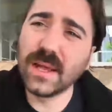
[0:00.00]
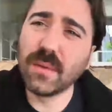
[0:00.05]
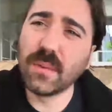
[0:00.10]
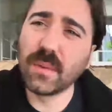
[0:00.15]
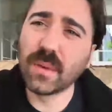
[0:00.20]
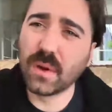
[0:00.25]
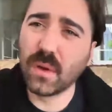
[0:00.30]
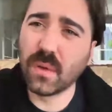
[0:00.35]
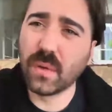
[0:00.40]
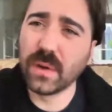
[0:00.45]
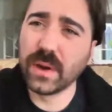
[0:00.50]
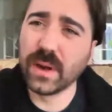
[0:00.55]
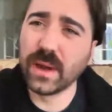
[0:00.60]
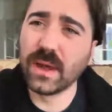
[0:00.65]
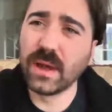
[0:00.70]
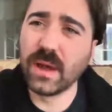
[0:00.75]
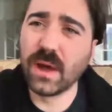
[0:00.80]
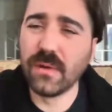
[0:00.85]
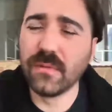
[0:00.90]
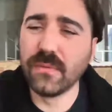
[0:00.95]
a
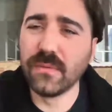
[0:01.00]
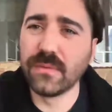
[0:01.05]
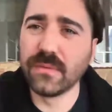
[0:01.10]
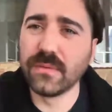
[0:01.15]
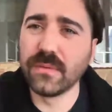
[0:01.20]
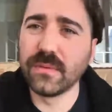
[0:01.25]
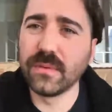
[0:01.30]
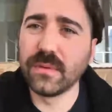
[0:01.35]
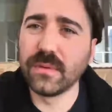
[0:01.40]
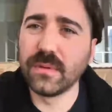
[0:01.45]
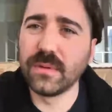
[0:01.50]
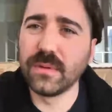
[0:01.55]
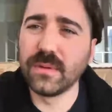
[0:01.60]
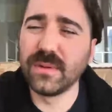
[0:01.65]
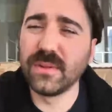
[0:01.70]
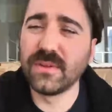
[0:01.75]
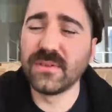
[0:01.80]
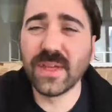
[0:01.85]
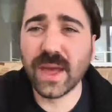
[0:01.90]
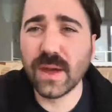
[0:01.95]
recording of
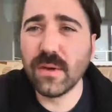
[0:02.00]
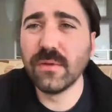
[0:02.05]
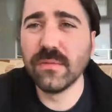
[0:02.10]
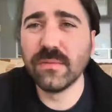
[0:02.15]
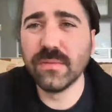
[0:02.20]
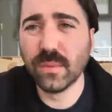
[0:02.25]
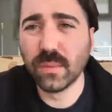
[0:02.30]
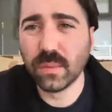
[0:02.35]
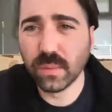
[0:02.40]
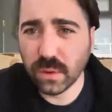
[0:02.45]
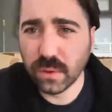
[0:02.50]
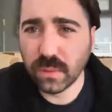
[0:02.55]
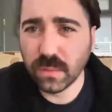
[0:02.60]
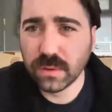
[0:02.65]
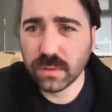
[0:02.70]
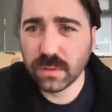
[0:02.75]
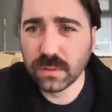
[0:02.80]
the sound of the room.